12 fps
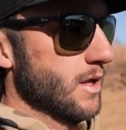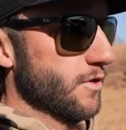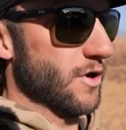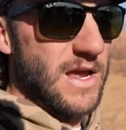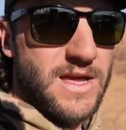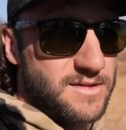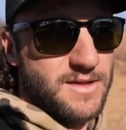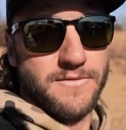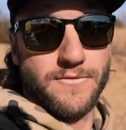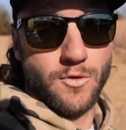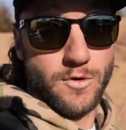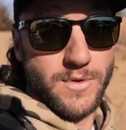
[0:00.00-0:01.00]
they're easy
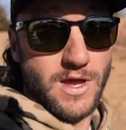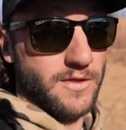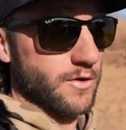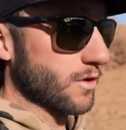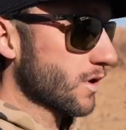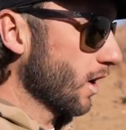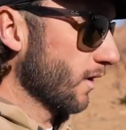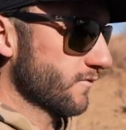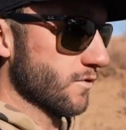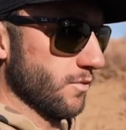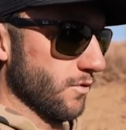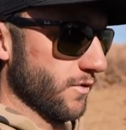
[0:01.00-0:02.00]
for me and they're
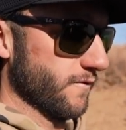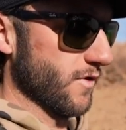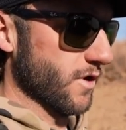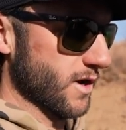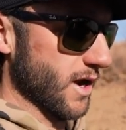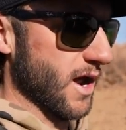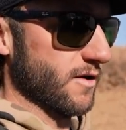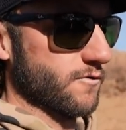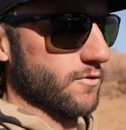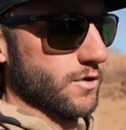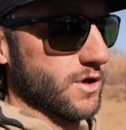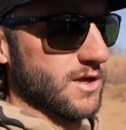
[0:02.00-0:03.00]
comfortable. They're very
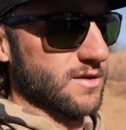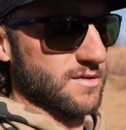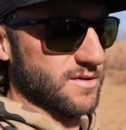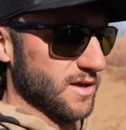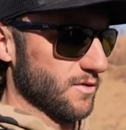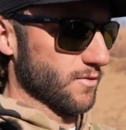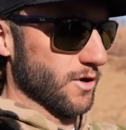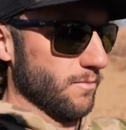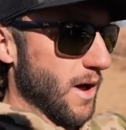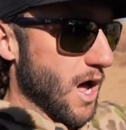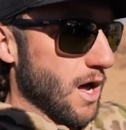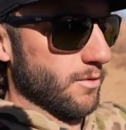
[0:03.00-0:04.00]
natural. You get to see the real
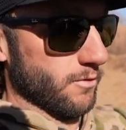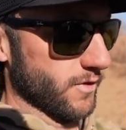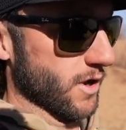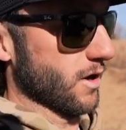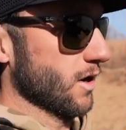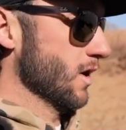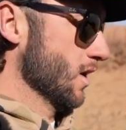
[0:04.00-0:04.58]
Bob over there.